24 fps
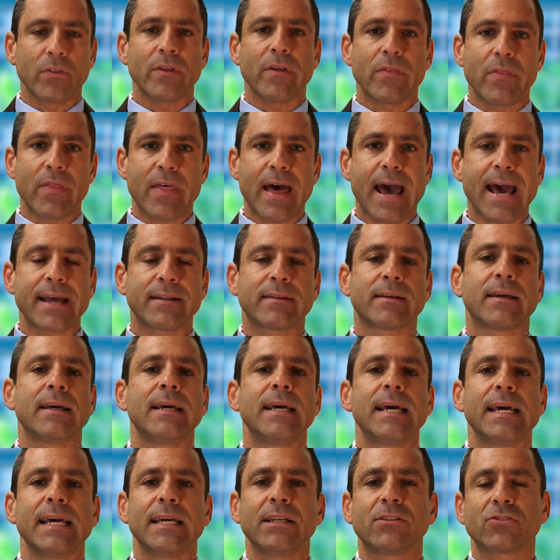than that.
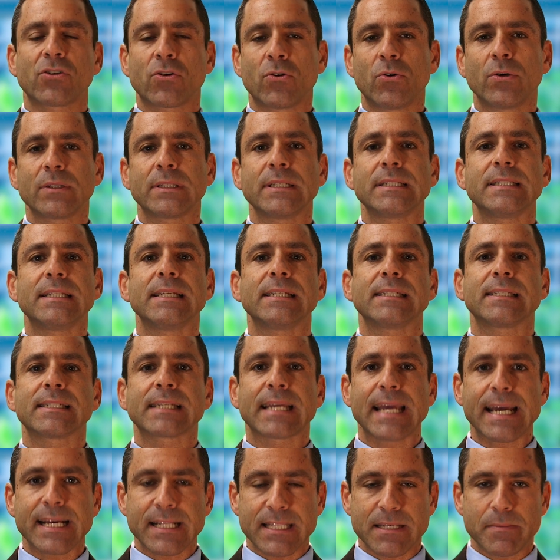It's called a
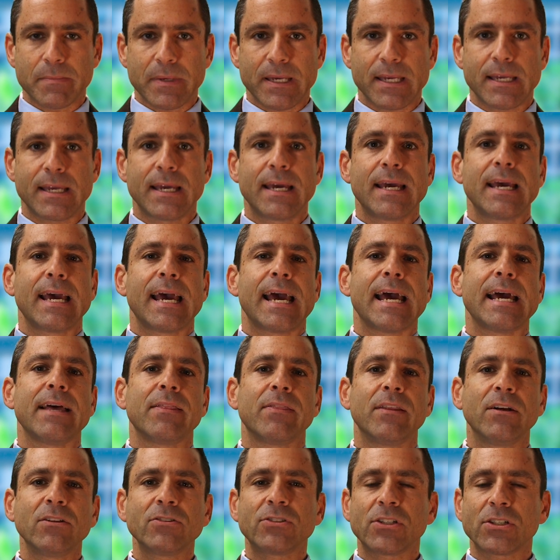discectomy.
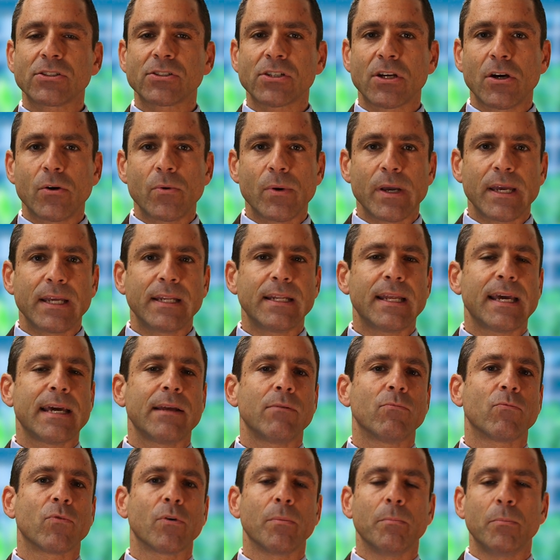And they'll just go in
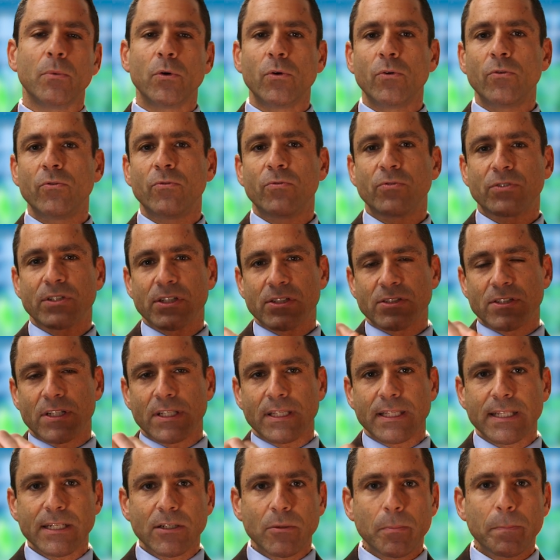and remove just a
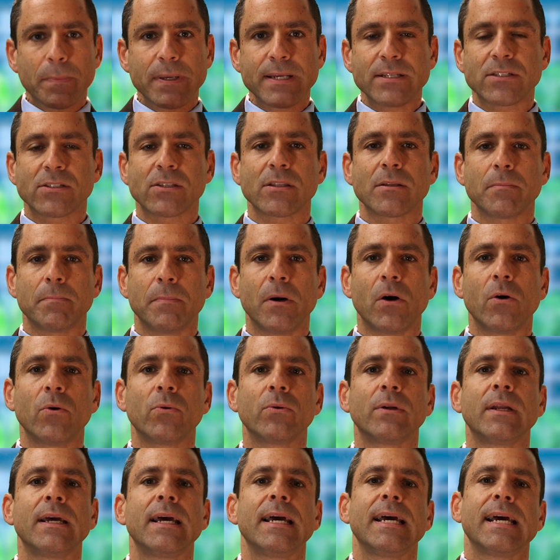little piece of the
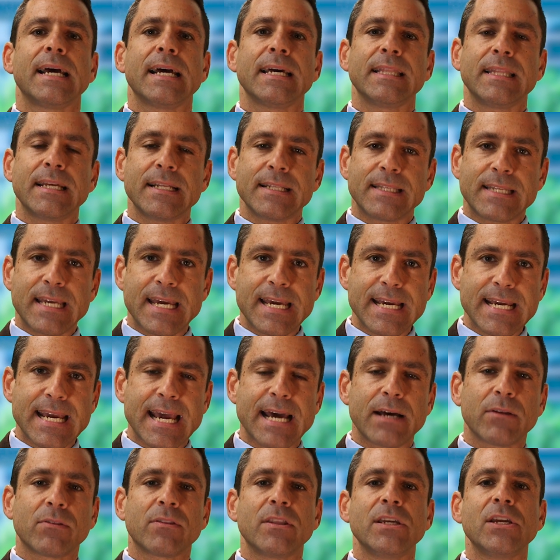bone and then take
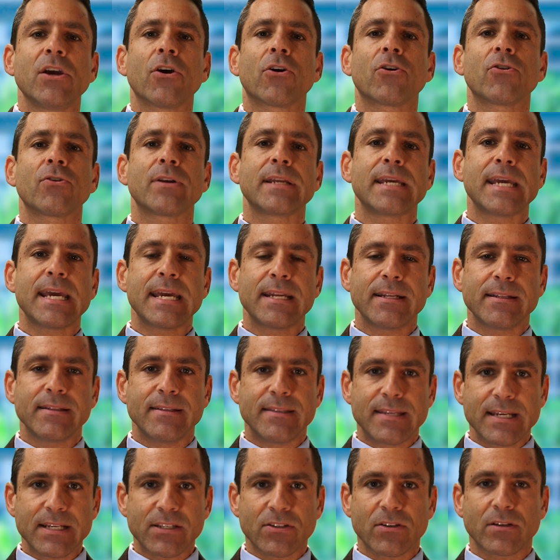out the
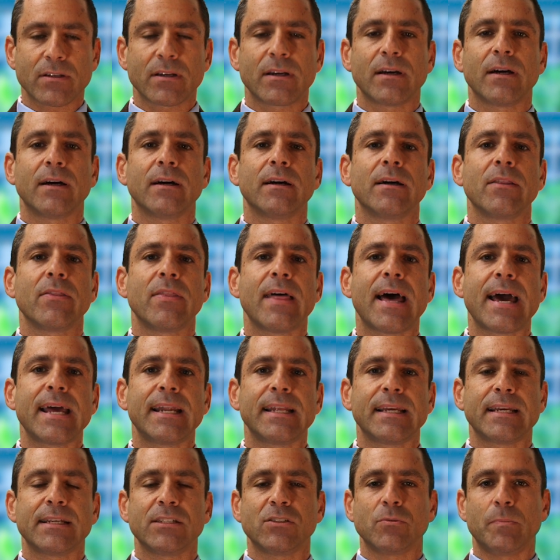herniated disc
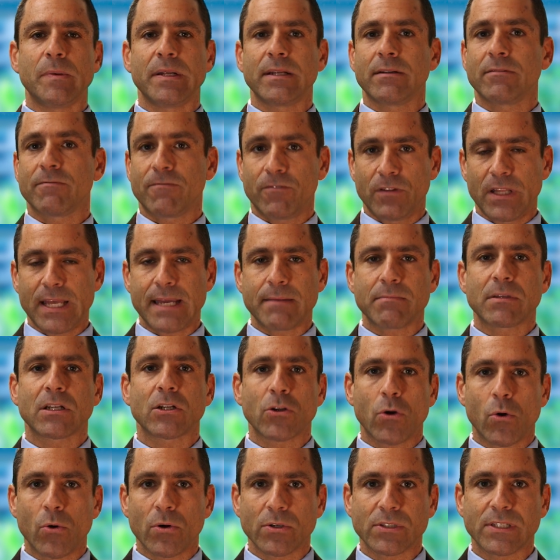that has been inflamed
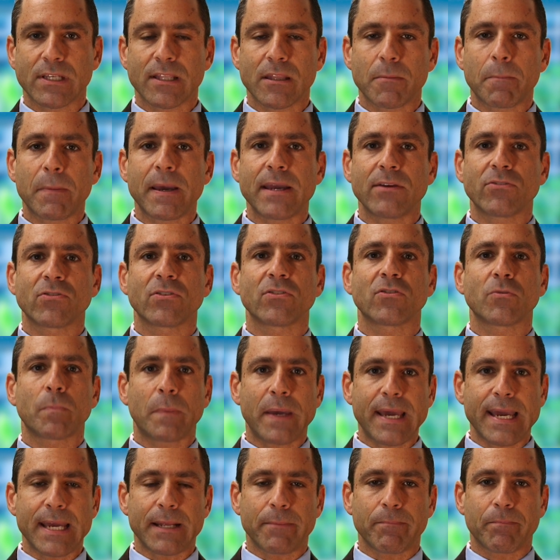and causing the patient's
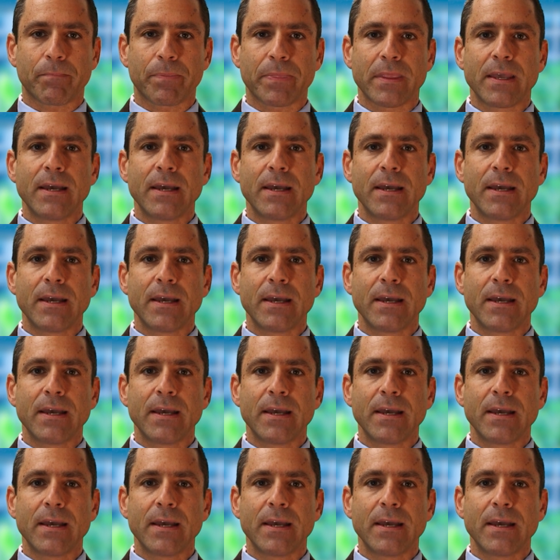pain.